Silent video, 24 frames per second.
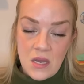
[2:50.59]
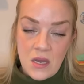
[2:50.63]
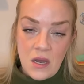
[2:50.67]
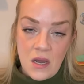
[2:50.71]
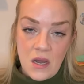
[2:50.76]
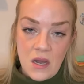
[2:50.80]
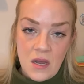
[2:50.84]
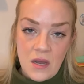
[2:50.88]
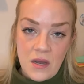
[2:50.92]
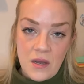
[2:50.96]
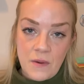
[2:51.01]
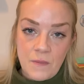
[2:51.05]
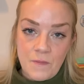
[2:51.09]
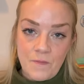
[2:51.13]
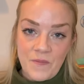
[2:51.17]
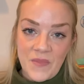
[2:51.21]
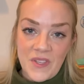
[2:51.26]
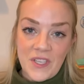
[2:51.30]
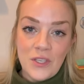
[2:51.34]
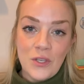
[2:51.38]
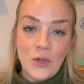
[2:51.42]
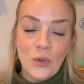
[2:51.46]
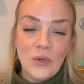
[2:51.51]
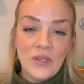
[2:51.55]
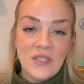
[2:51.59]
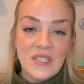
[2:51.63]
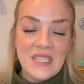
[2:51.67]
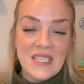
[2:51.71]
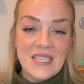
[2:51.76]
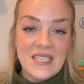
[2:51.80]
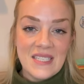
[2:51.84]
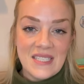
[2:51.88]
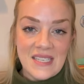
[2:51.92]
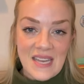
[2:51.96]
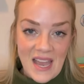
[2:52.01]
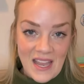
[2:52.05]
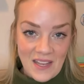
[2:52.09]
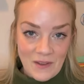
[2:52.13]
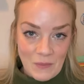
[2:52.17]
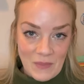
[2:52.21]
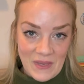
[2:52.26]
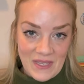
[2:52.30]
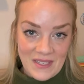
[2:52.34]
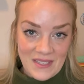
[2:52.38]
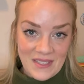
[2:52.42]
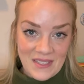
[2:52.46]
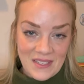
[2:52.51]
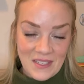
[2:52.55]
Your
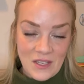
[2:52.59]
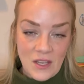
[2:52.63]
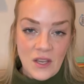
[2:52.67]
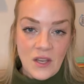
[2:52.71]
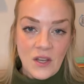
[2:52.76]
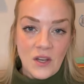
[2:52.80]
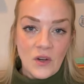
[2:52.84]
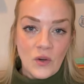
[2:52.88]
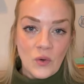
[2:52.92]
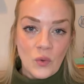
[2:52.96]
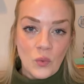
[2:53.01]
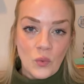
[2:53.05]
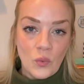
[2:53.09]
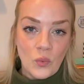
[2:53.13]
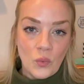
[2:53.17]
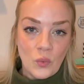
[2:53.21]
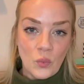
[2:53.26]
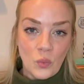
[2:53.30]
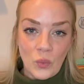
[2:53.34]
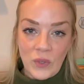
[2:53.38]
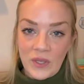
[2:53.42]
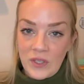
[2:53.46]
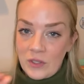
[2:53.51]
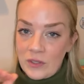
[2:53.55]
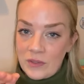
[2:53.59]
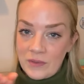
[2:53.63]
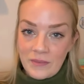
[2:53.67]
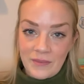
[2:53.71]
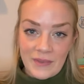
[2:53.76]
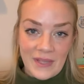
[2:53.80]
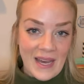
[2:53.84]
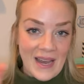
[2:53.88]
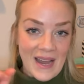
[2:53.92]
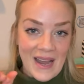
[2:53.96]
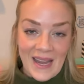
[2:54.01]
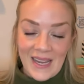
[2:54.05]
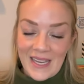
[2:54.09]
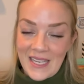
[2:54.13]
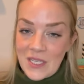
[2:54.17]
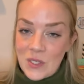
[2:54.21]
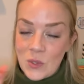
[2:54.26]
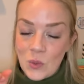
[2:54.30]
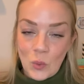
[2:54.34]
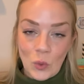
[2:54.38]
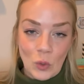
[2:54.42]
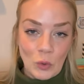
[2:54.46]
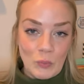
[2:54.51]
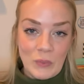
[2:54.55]
nystagmus, the eyes
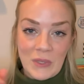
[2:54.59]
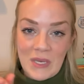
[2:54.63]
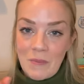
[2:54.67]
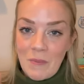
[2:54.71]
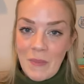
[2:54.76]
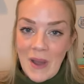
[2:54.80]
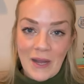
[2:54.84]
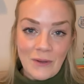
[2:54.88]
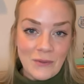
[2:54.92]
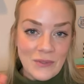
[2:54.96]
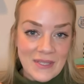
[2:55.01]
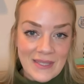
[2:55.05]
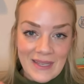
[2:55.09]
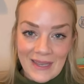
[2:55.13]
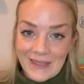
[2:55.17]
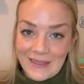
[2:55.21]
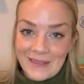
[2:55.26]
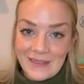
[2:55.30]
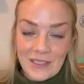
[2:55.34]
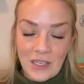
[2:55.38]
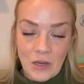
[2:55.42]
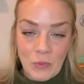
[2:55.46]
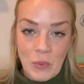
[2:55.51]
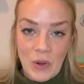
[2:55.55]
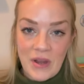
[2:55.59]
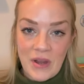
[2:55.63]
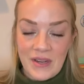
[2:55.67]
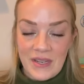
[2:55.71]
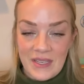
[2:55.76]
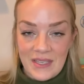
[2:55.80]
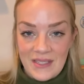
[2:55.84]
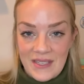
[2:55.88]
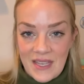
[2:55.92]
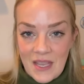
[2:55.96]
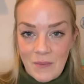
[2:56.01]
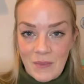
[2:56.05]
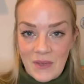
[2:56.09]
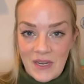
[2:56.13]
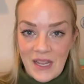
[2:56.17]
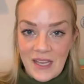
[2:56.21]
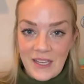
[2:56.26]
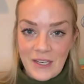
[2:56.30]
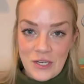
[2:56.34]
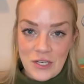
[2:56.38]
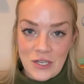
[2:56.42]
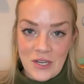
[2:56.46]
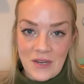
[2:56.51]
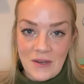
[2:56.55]
will be bouncing upon
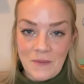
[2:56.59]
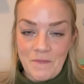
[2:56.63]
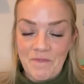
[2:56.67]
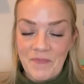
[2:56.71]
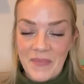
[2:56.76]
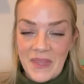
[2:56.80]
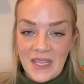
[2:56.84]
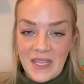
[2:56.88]
examination.